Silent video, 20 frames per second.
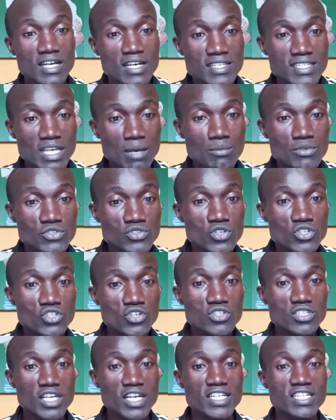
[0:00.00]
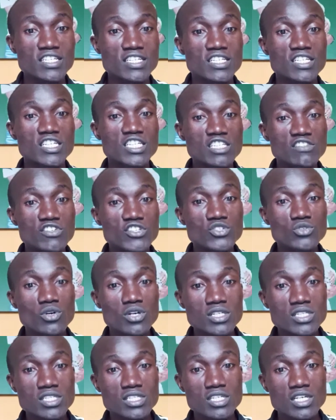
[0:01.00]
some institutions and
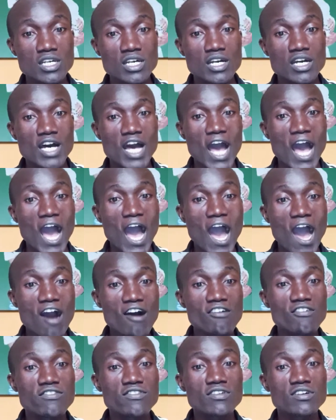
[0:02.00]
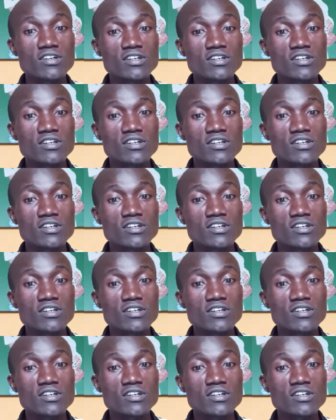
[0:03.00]
individuals have